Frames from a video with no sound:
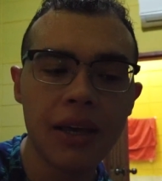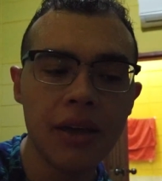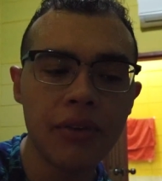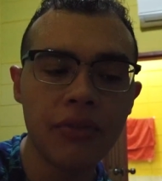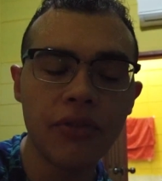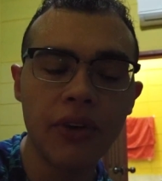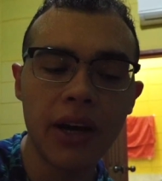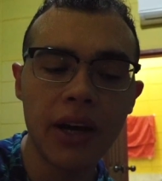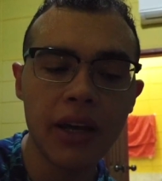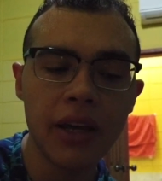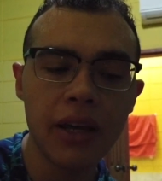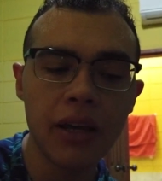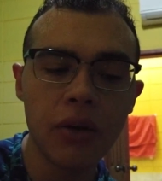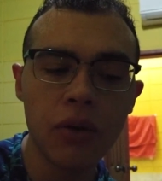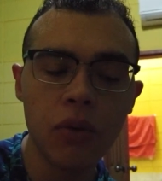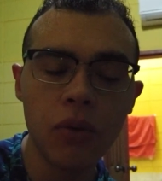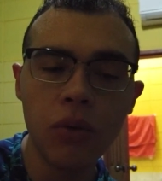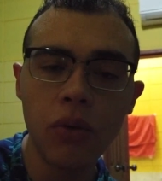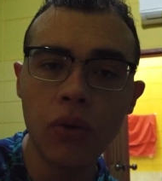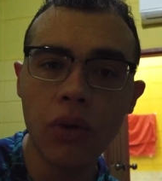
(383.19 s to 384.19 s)
if
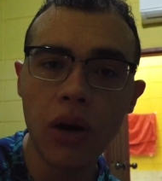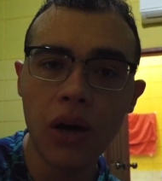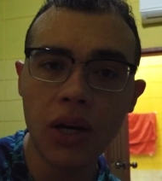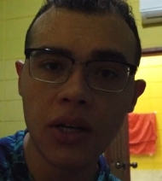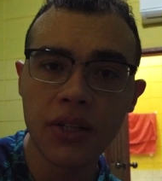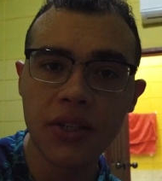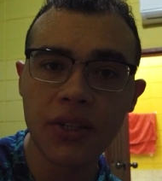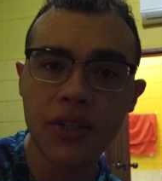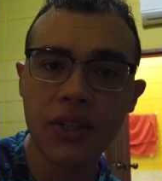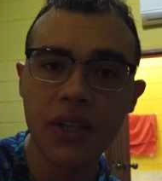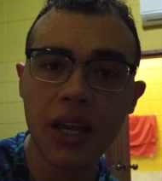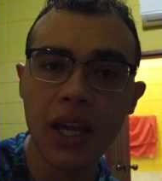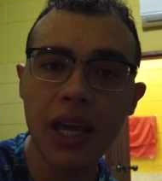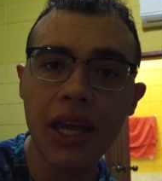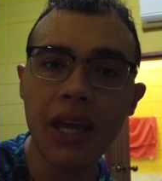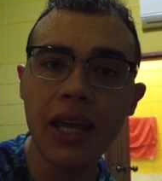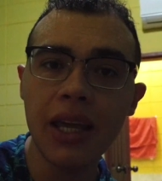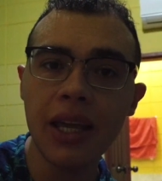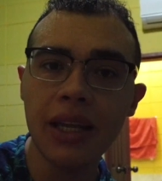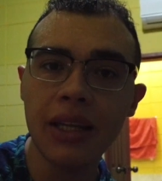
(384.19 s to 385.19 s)
I was
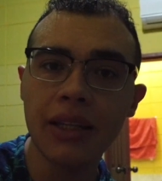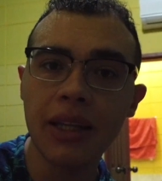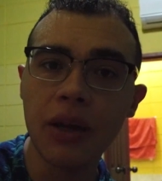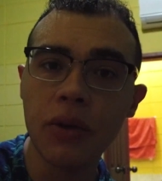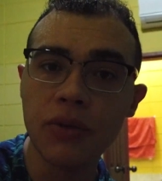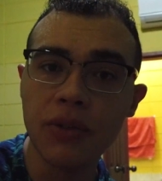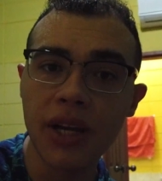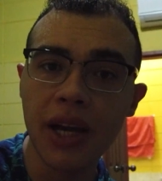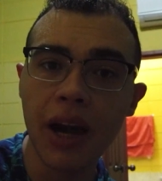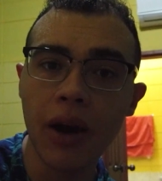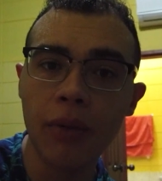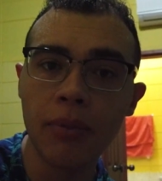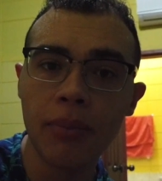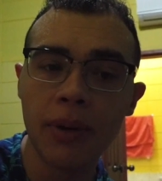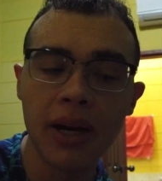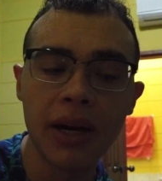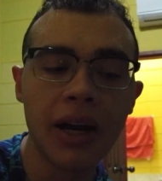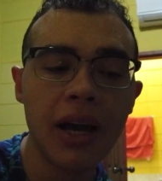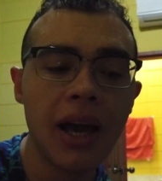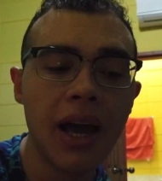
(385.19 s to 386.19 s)
in
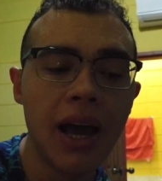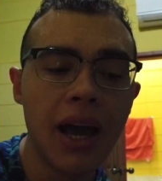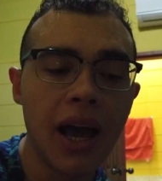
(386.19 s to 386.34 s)
Tegucigalpa,